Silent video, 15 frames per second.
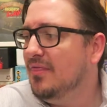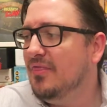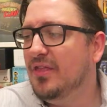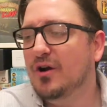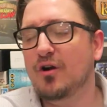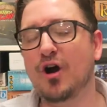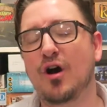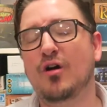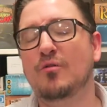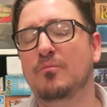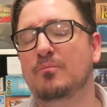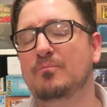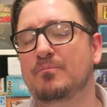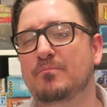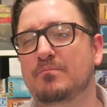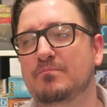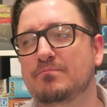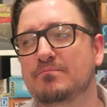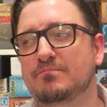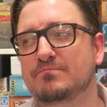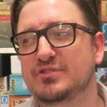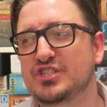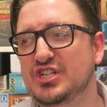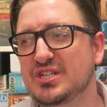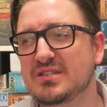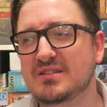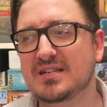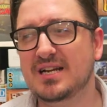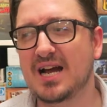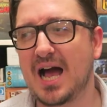They're all
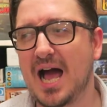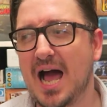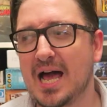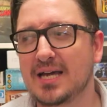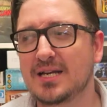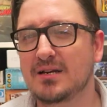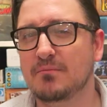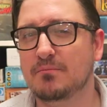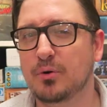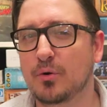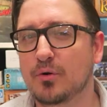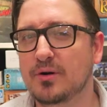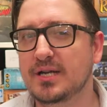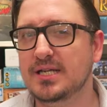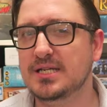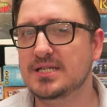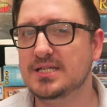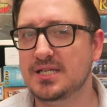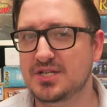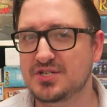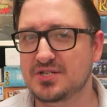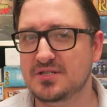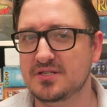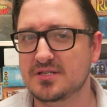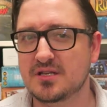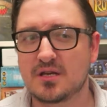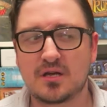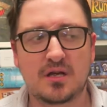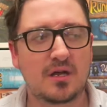just kind of boring decisions.